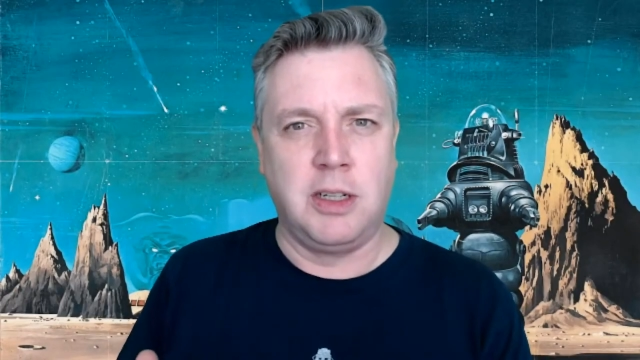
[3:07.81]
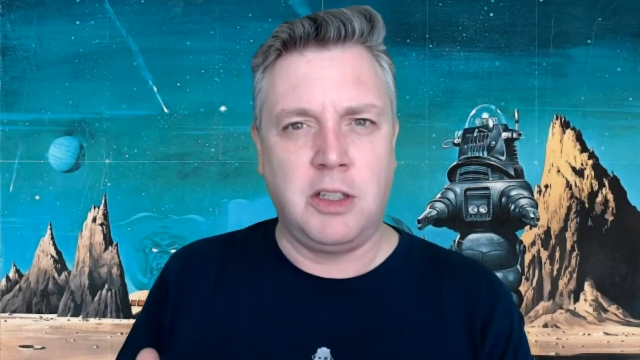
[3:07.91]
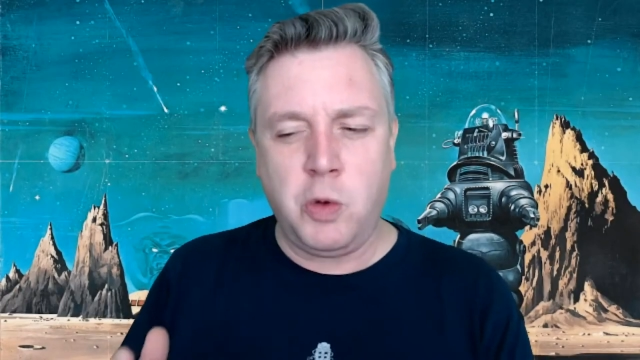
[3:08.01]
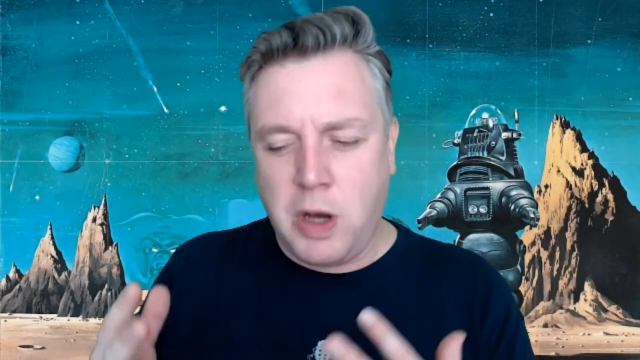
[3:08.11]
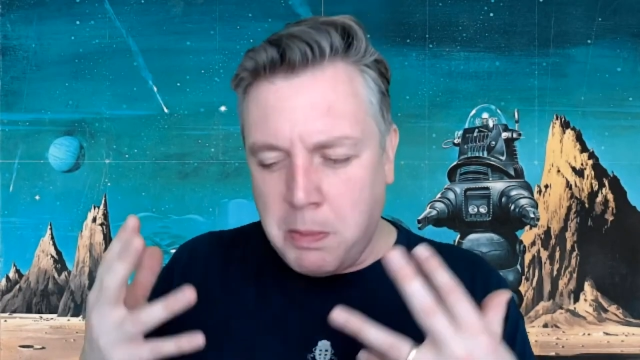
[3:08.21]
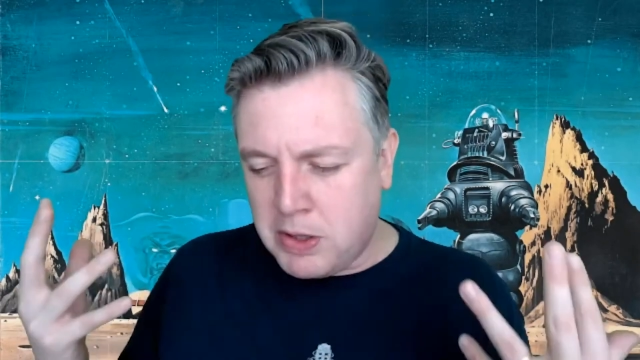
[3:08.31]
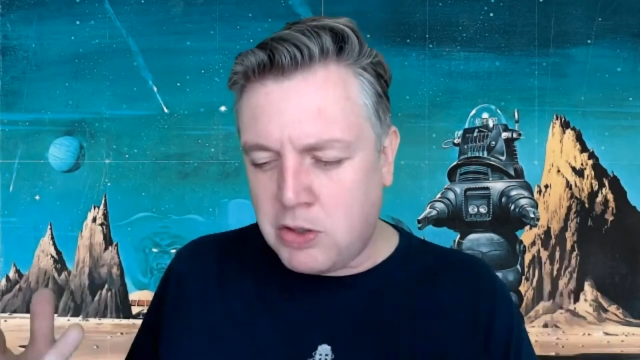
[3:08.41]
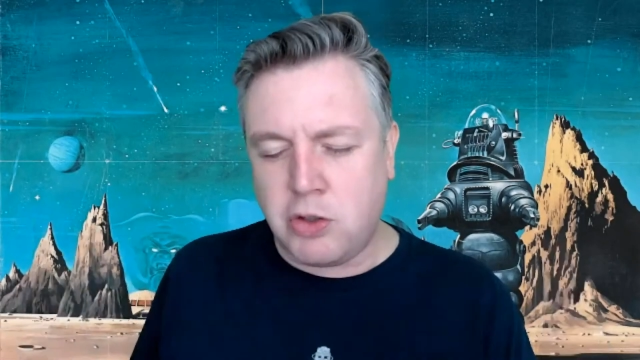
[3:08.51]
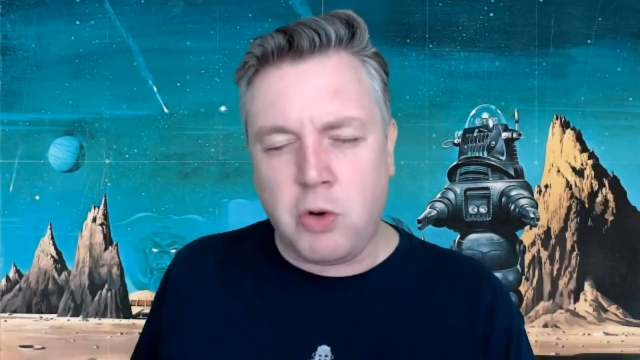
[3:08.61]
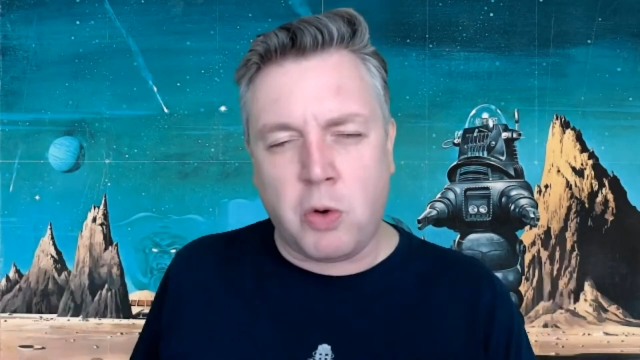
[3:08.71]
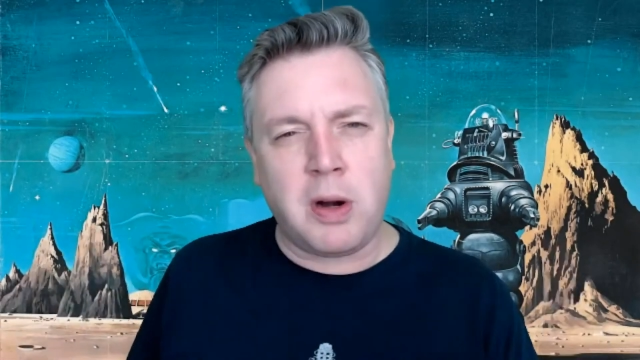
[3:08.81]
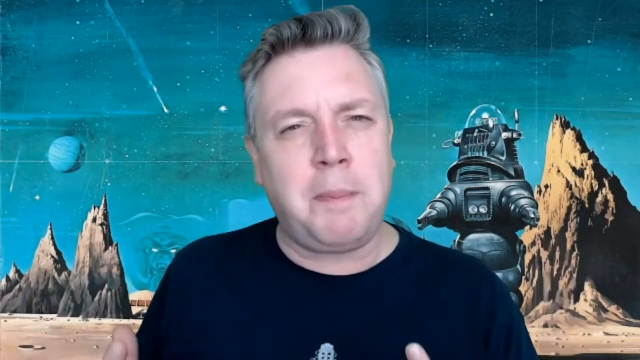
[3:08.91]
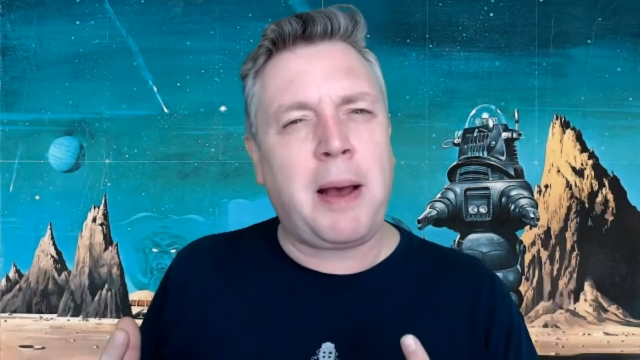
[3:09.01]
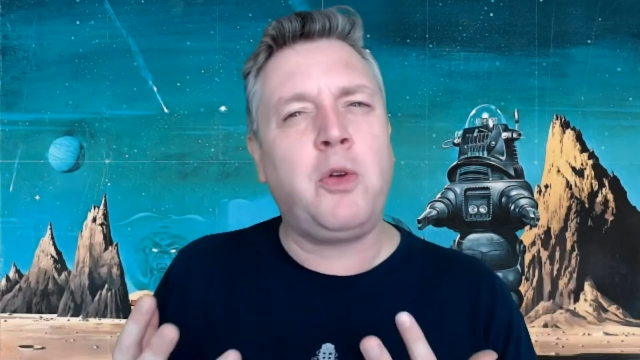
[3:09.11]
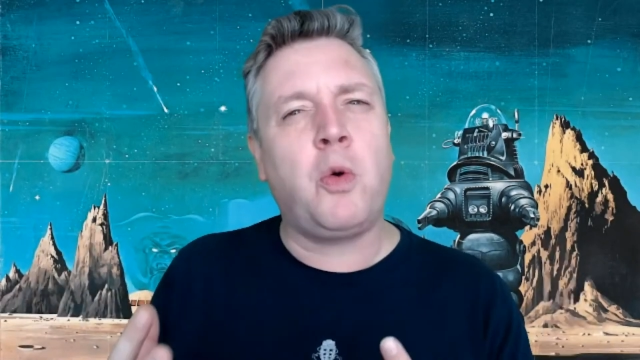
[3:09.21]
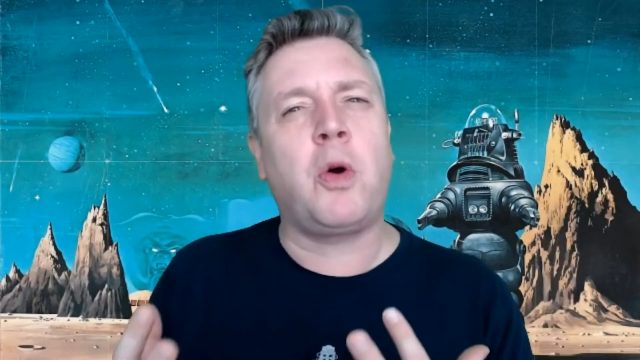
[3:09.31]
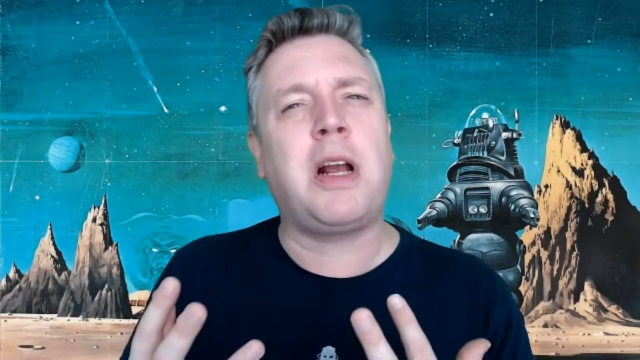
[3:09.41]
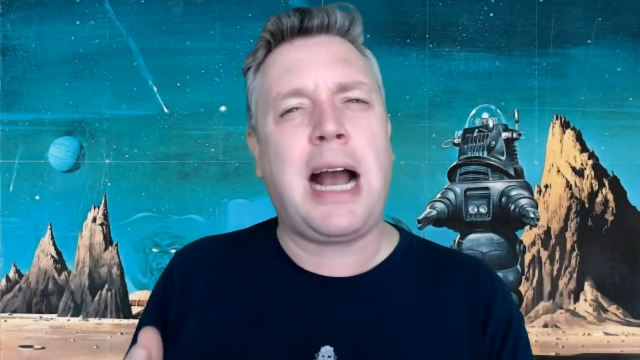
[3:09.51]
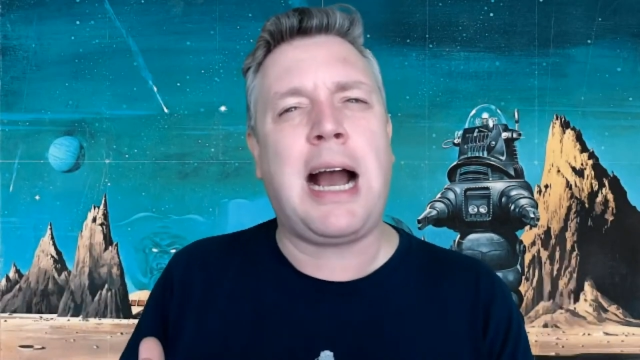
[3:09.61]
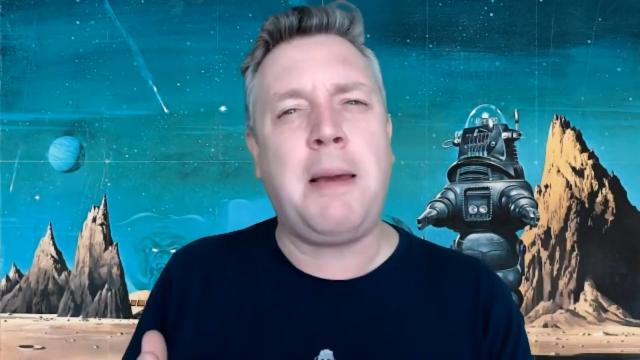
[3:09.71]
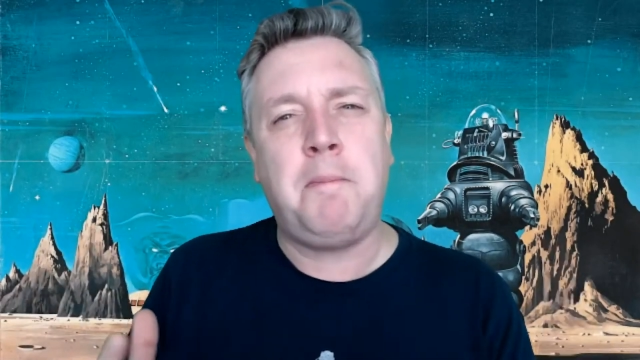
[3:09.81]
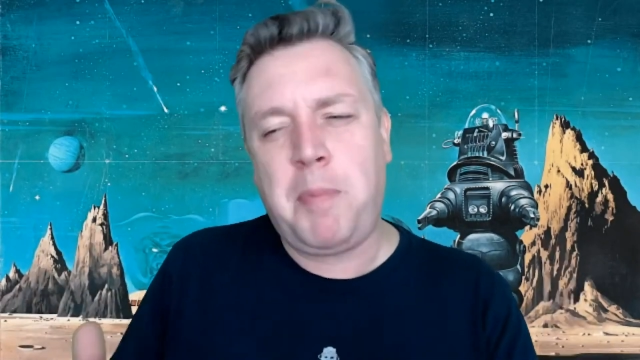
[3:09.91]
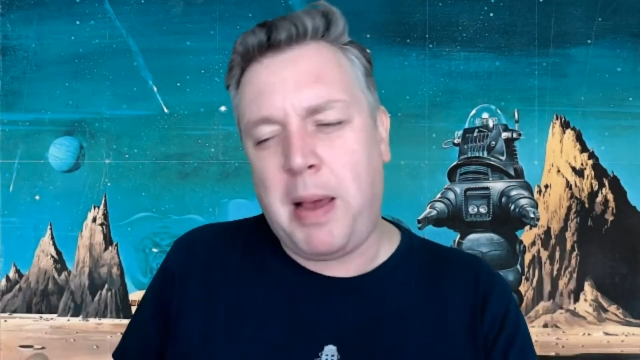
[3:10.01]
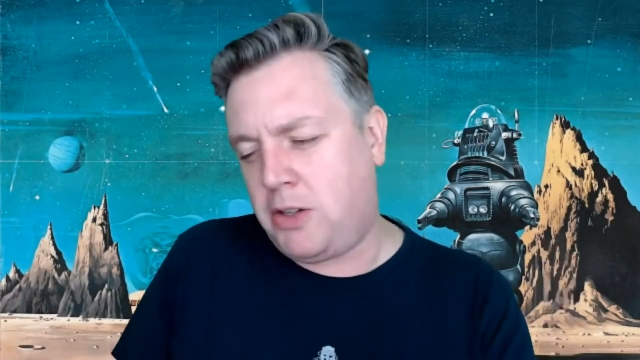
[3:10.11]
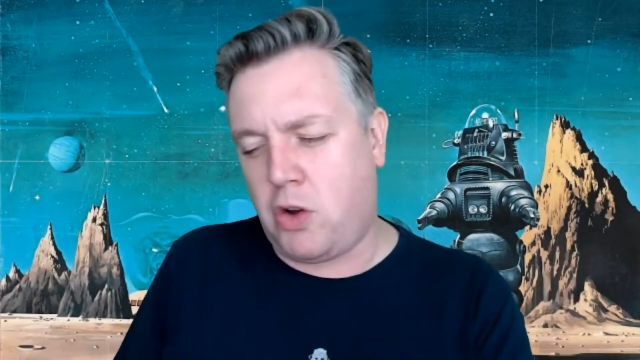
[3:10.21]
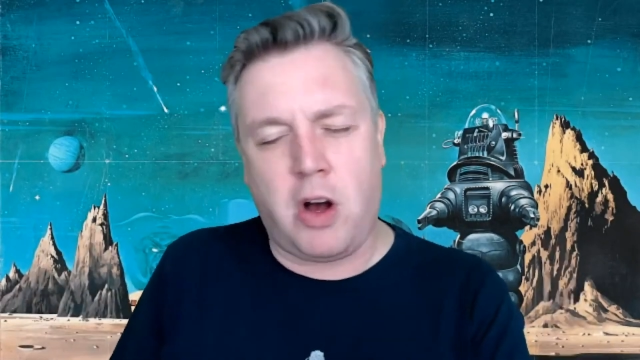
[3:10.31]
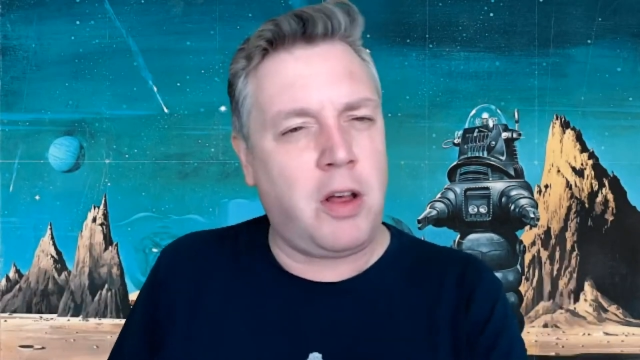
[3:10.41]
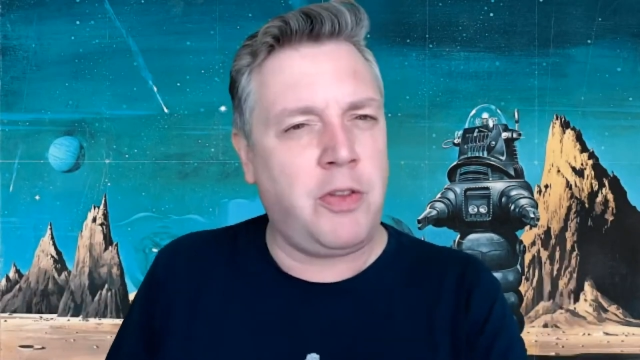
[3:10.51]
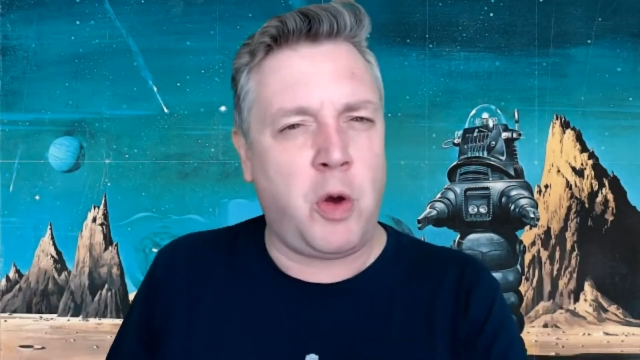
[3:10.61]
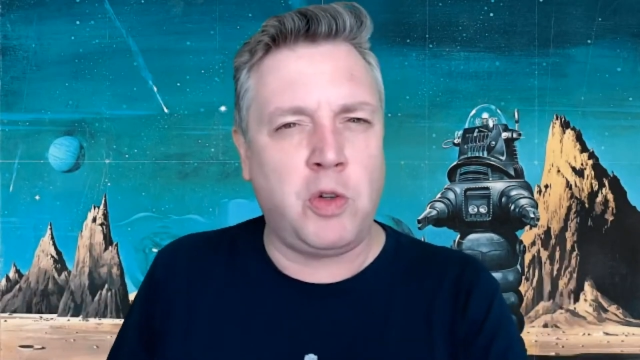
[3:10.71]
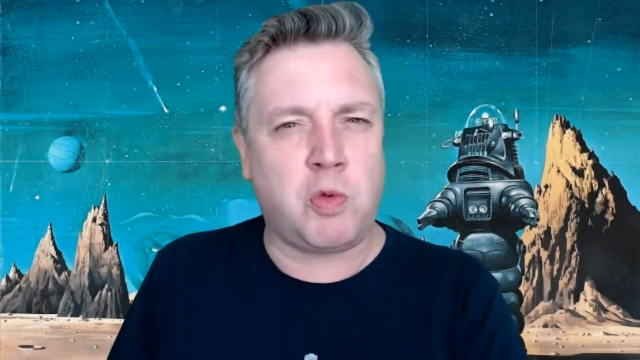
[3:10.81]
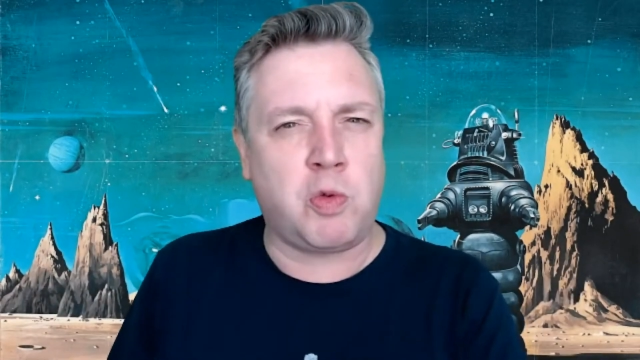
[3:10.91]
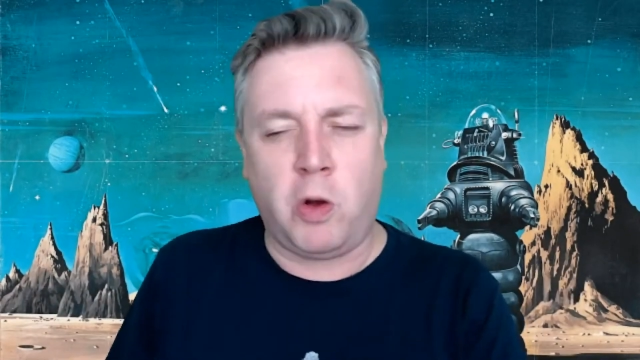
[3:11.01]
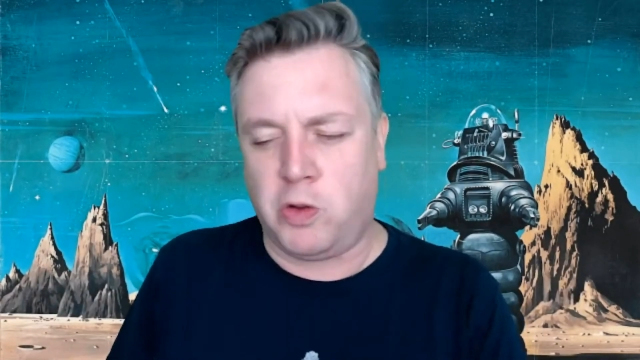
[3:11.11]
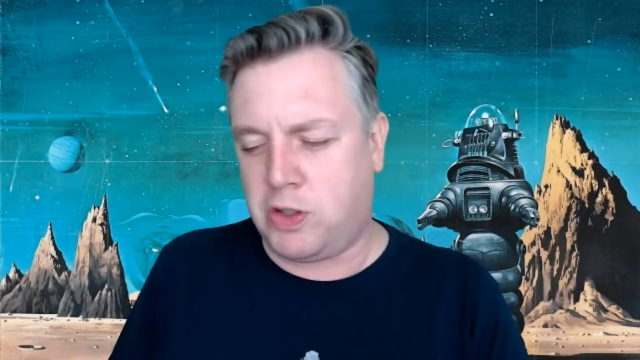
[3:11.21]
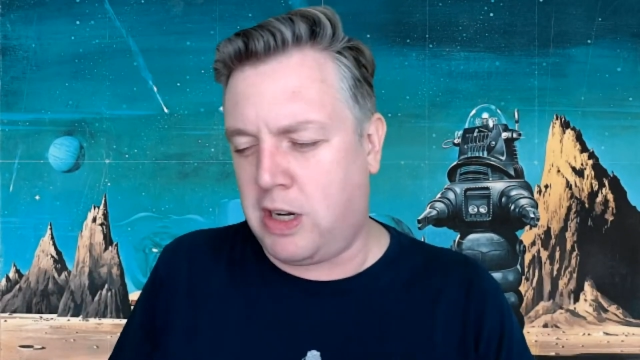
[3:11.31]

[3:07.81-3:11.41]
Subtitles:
You come up with a story about your guy based on those rolls.